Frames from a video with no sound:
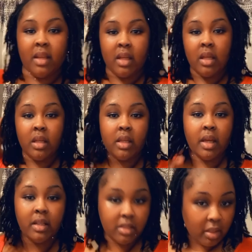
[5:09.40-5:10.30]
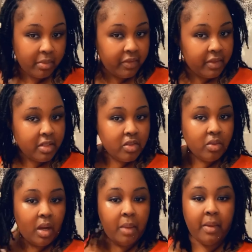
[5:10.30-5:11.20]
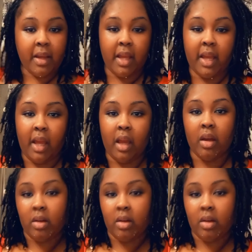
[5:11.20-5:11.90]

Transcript: yeah, so I'm gonna finish drying my hair.